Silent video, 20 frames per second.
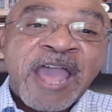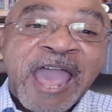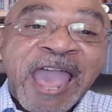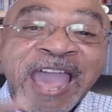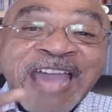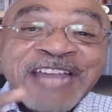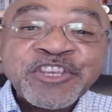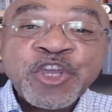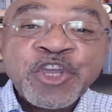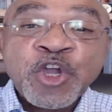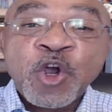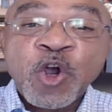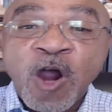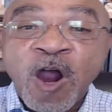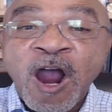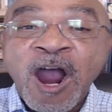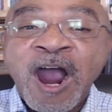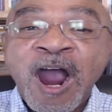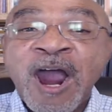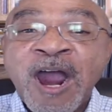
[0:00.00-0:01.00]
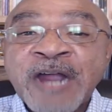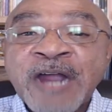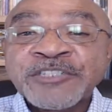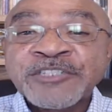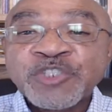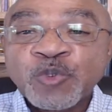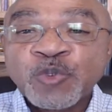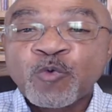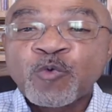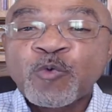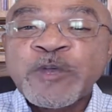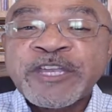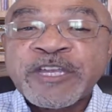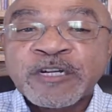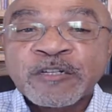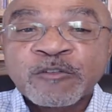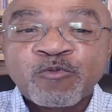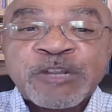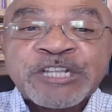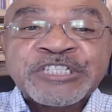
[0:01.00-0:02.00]
and your hearts
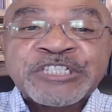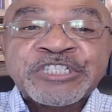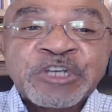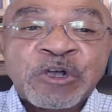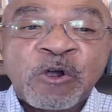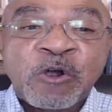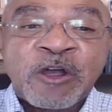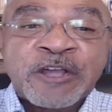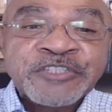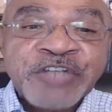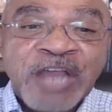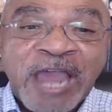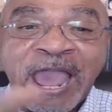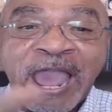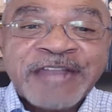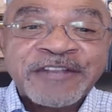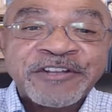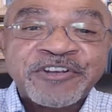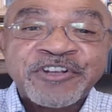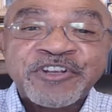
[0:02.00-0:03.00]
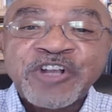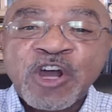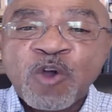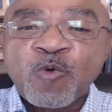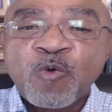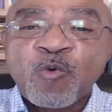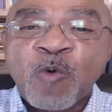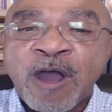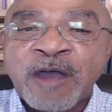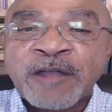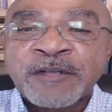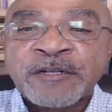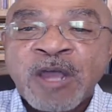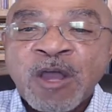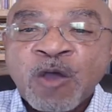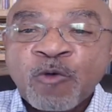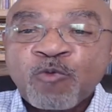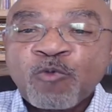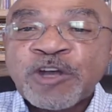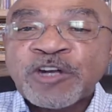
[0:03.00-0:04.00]
will rejoice, and no one
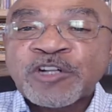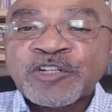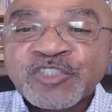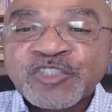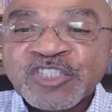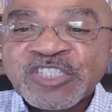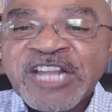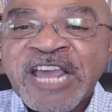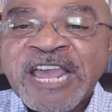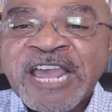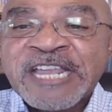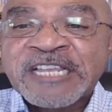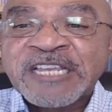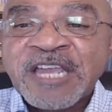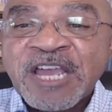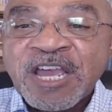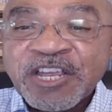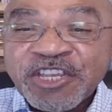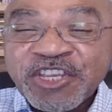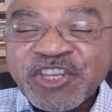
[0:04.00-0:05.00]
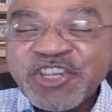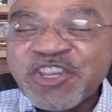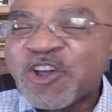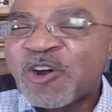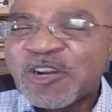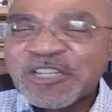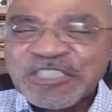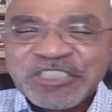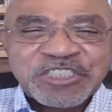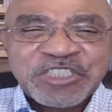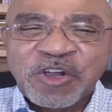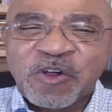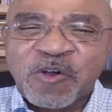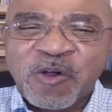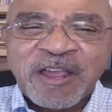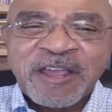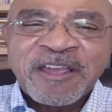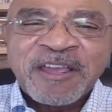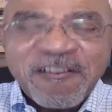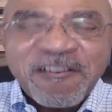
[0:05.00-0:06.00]
will take your
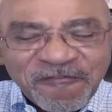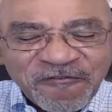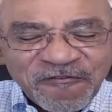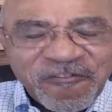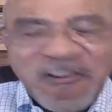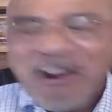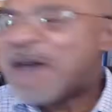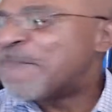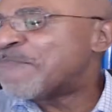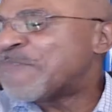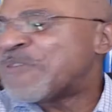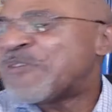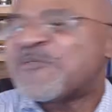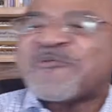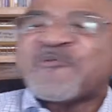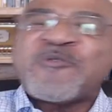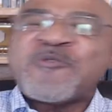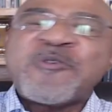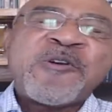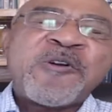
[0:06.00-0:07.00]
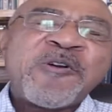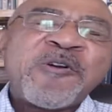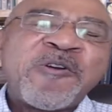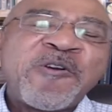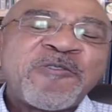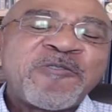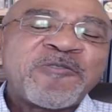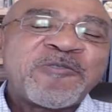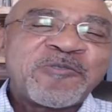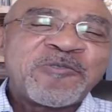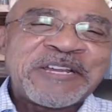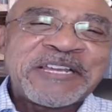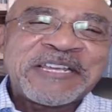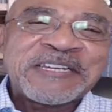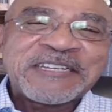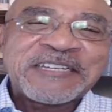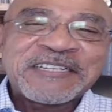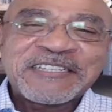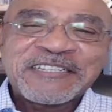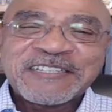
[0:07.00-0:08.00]
joy from you. Woo
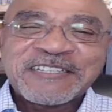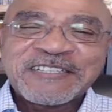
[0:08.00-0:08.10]
wee!